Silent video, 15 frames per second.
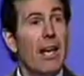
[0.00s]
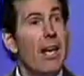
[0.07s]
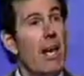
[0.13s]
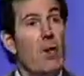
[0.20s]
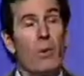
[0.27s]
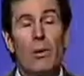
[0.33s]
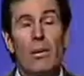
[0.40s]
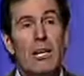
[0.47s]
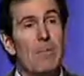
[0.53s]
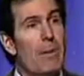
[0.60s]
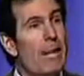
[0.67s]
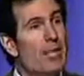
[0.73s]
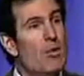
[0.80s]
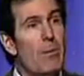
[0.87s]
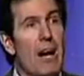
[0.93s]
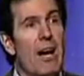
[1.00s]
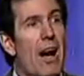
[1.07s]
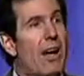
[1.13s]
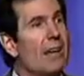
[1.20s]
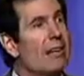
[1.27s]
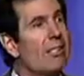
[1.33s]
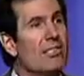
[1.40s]
It really depends who my
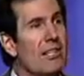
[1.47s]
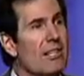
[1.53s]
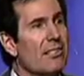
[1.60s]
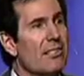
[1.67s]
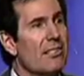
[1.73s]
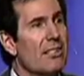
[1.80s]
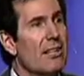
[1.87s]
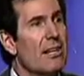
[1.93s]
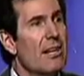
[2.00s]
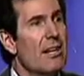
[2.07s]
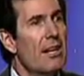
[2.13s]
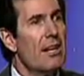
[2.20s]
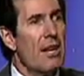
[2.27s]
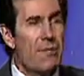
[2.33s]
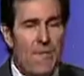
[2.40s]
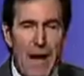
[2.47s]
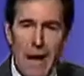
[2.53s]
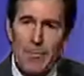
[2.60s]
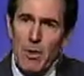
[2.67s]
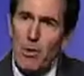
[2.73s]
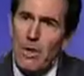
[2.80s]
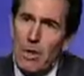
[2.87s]
audience is. If
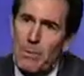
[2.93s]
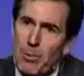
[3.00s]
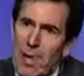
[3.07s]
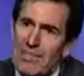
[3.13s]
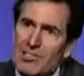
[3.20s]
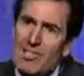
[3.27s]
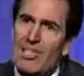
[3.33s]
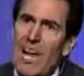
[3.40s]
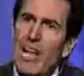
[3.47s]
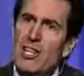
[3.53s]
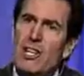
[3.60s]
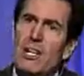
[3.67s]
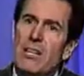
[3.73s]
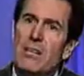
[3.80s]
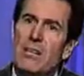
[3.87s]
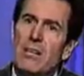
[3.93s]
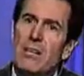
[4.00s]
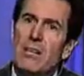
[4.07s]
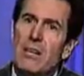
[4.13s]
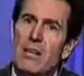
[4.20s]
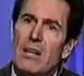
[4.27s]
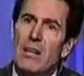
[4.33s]
I'm doing a presentation
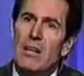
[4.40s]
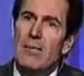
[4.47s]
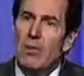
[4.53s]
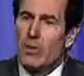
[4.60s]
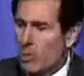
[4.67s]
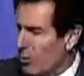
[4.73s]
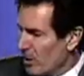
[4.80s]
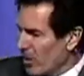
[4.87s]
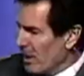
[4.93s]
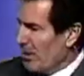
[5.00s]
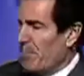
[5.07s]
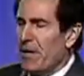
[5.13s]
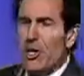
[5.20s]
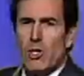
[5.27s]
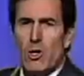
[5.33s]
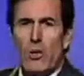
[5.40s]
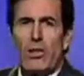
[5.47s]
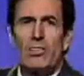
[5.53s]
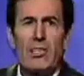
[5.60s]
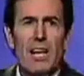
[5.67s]
to an individual that's